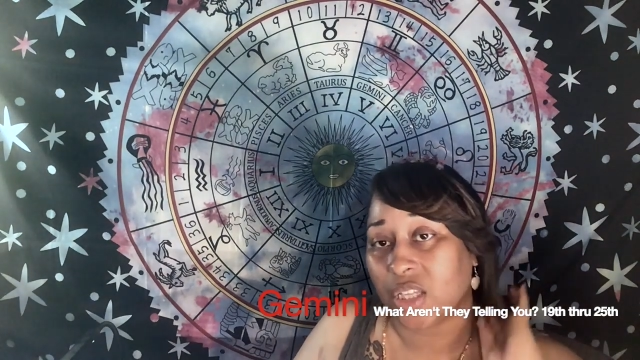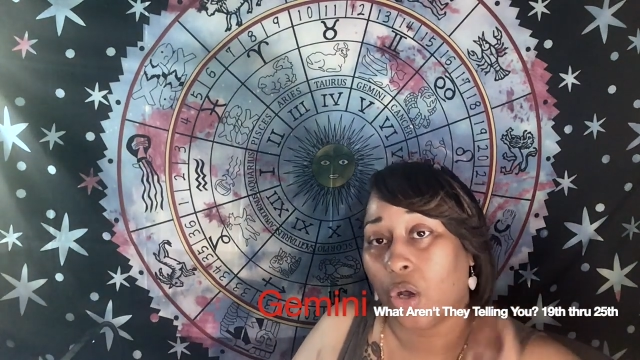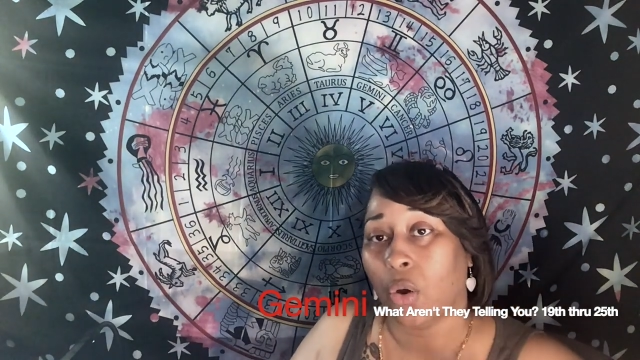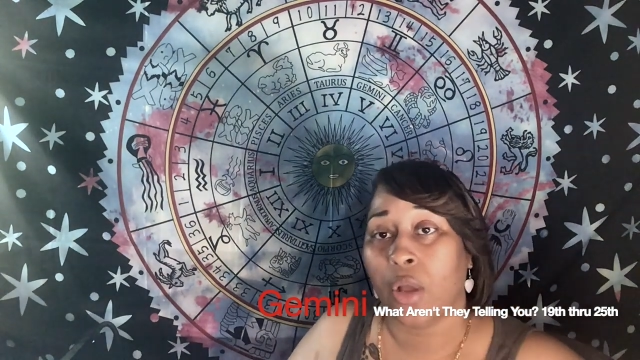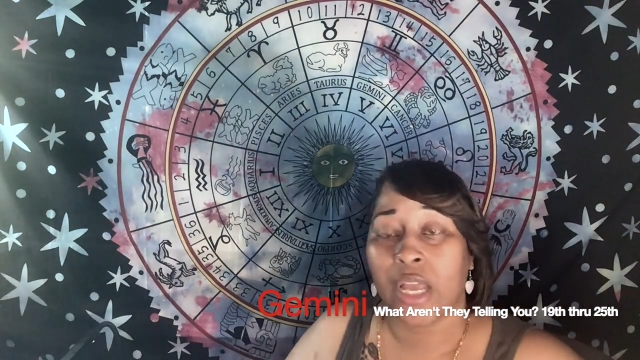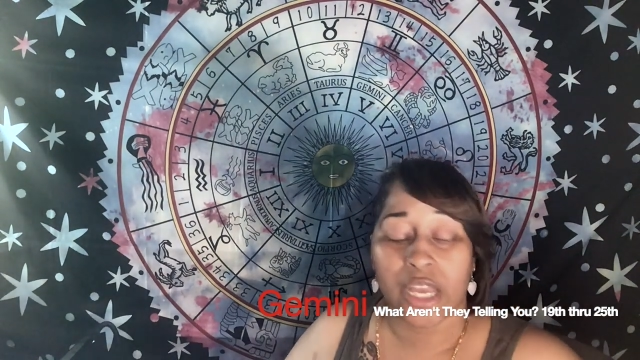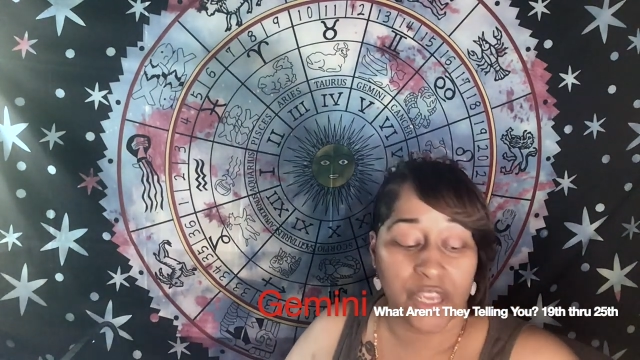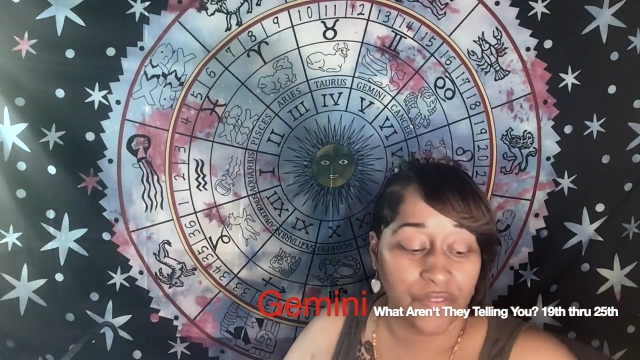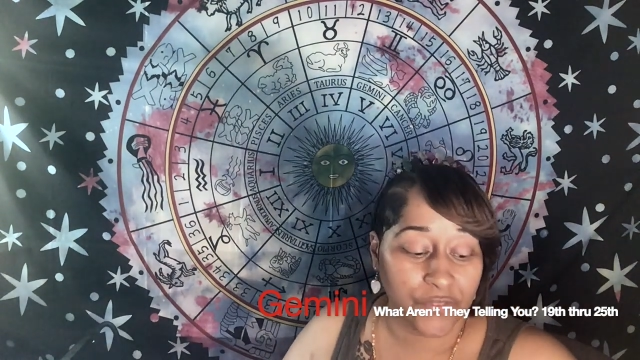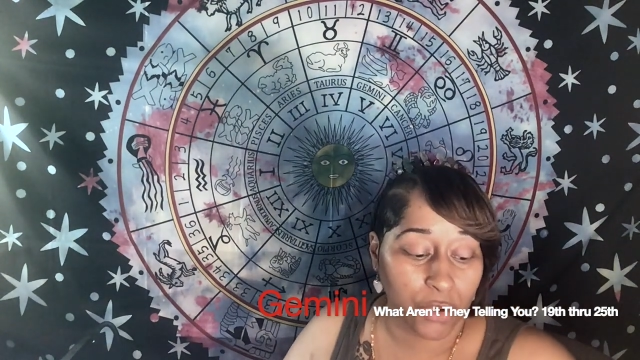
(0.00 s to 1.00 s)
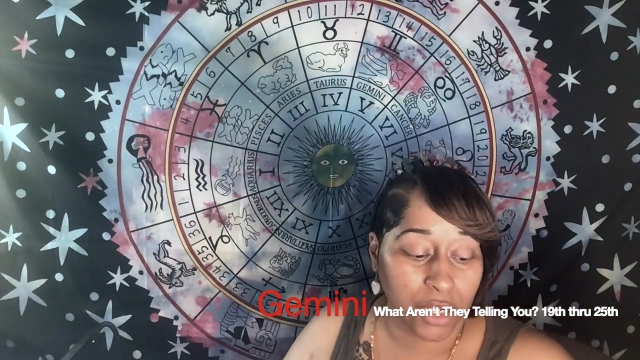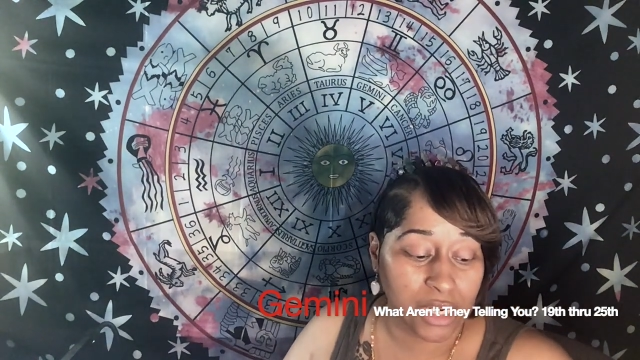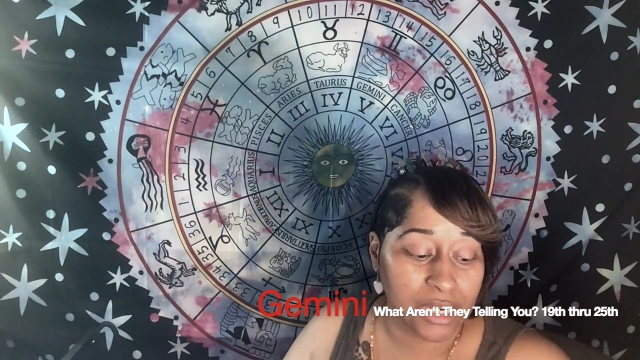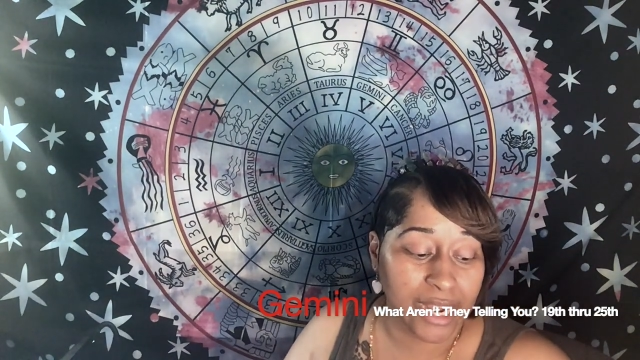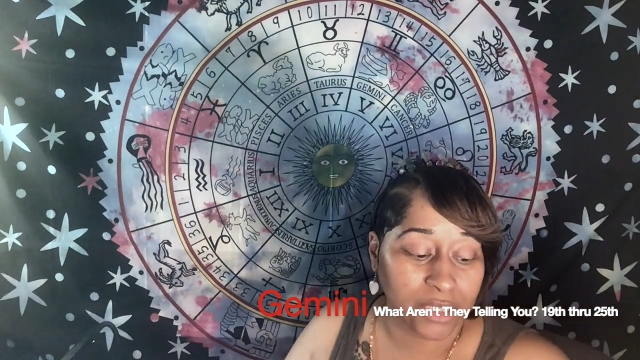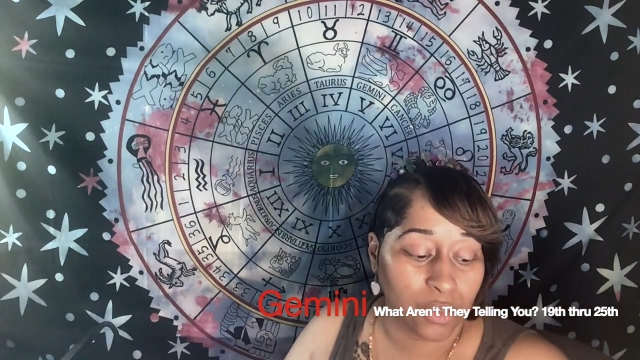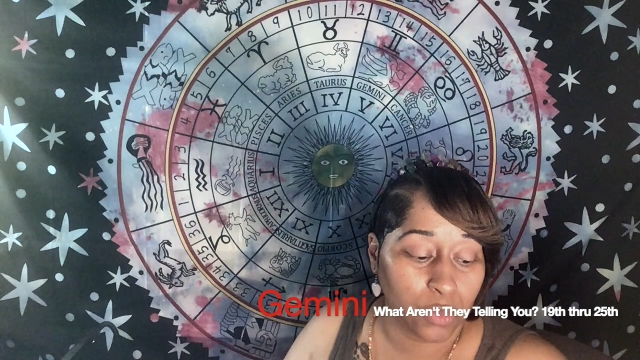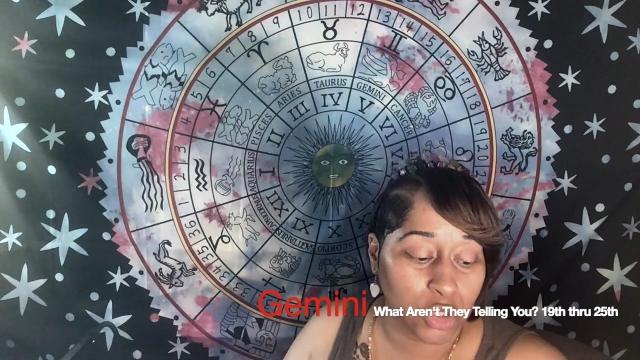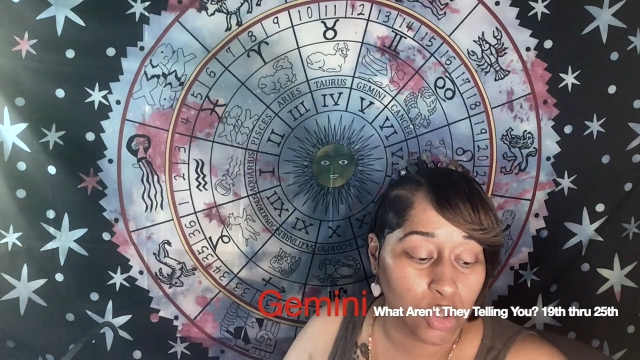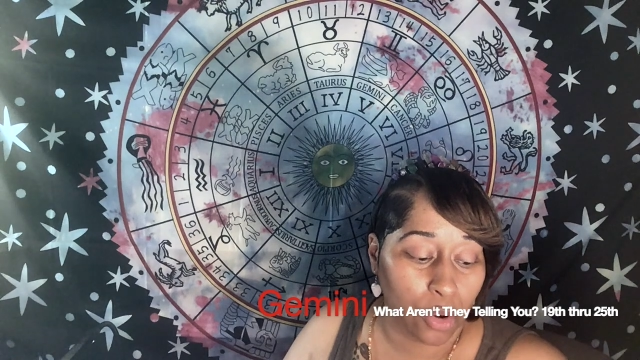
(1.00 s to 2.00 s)
So if you're connecting
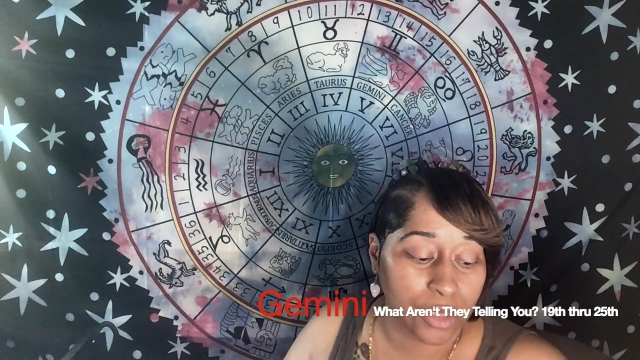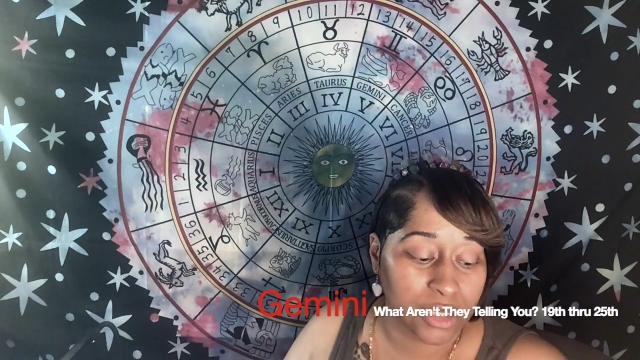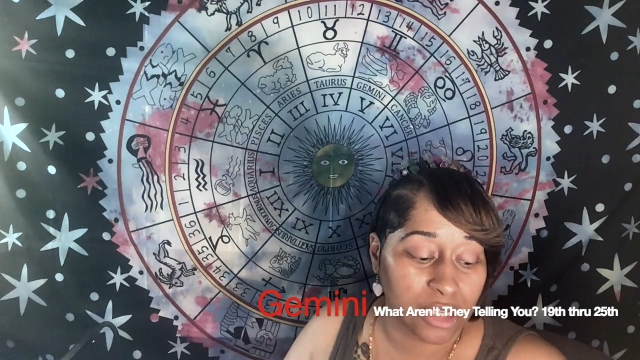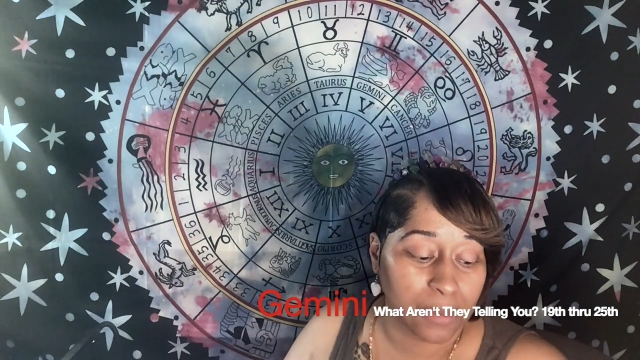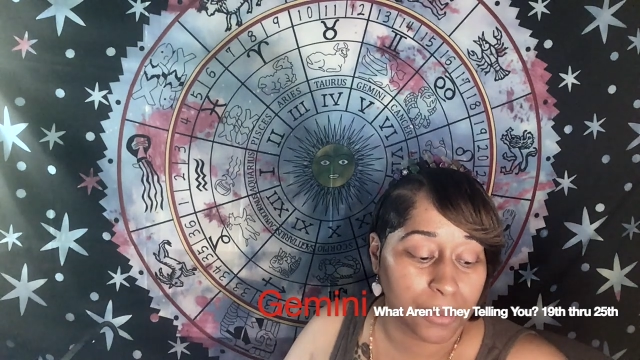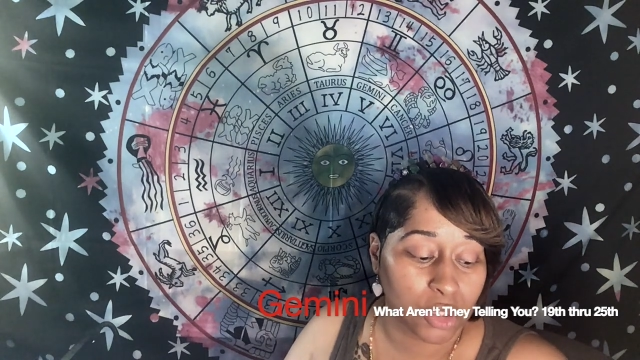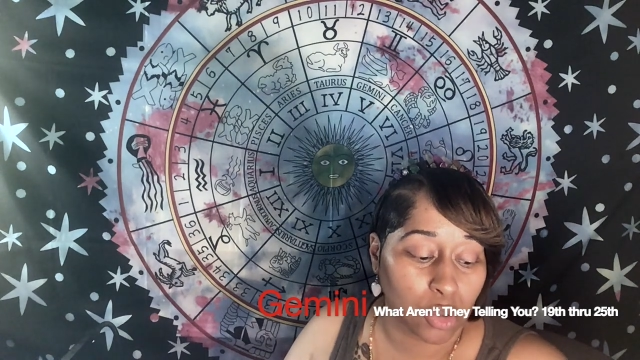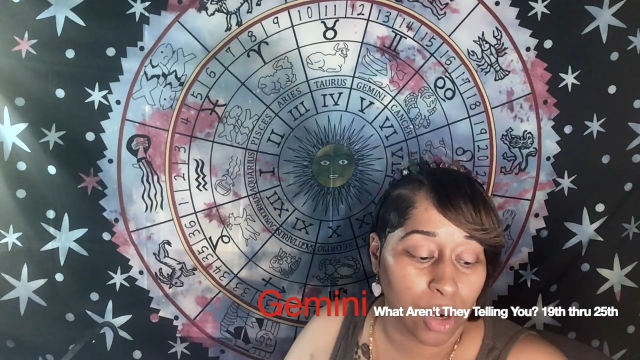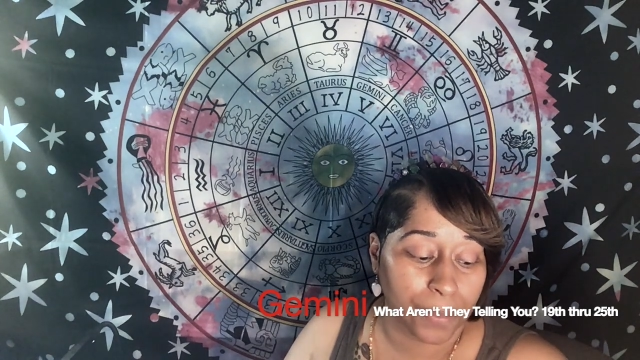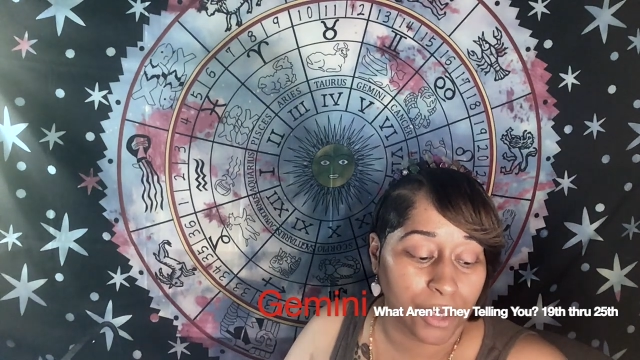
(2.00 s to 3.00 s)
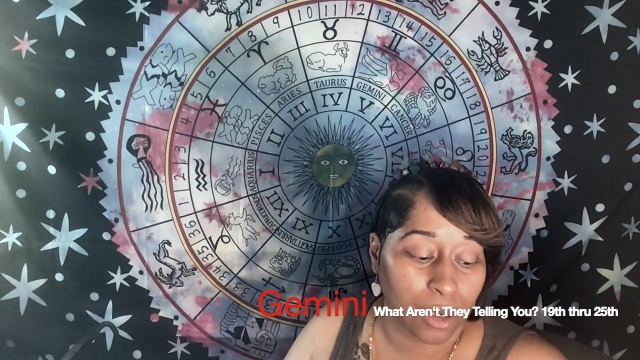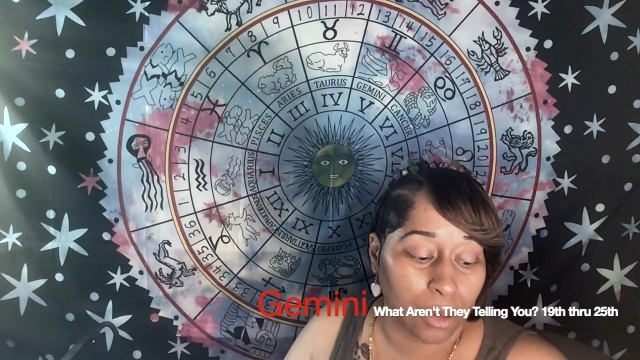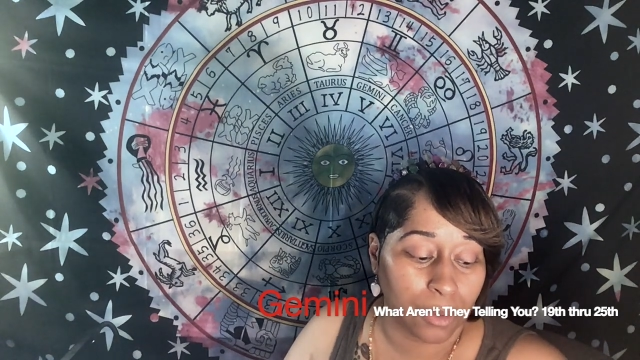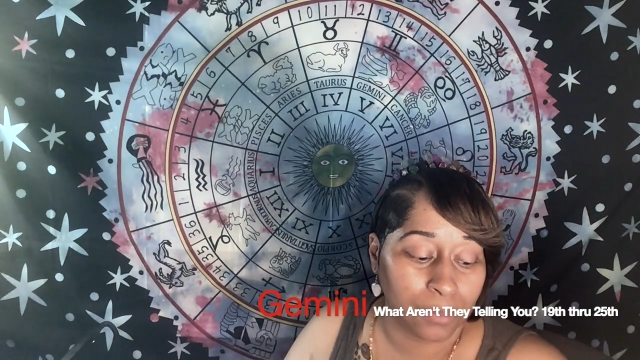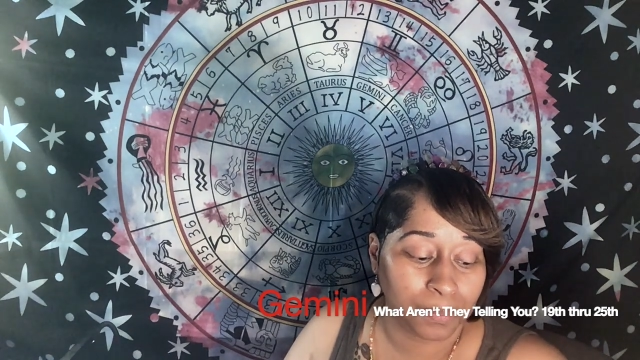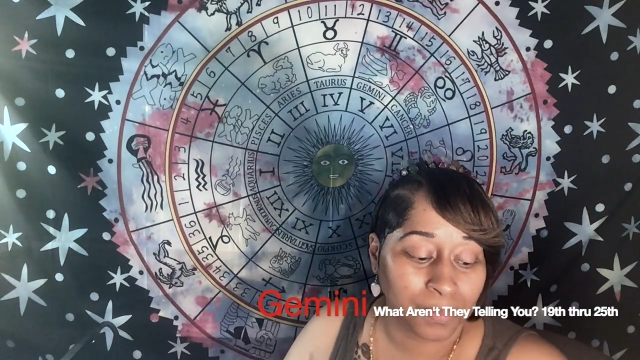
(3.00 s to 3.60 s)
with Taurus, Libra, Scorpio,